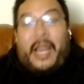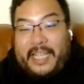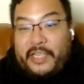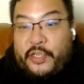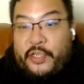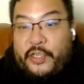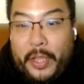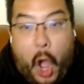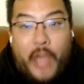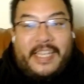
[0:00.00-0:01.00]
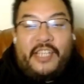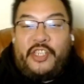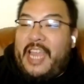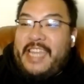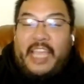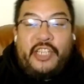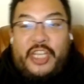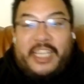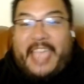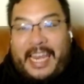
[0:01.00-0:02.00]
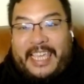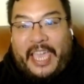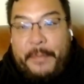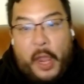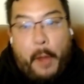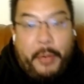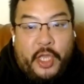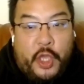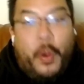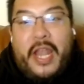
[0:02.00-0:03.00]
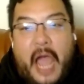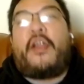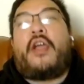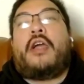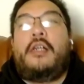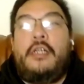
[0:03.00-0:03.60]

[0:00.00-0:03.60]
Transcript: is going on, DJ Nation? Kenny Kim here, bringing you another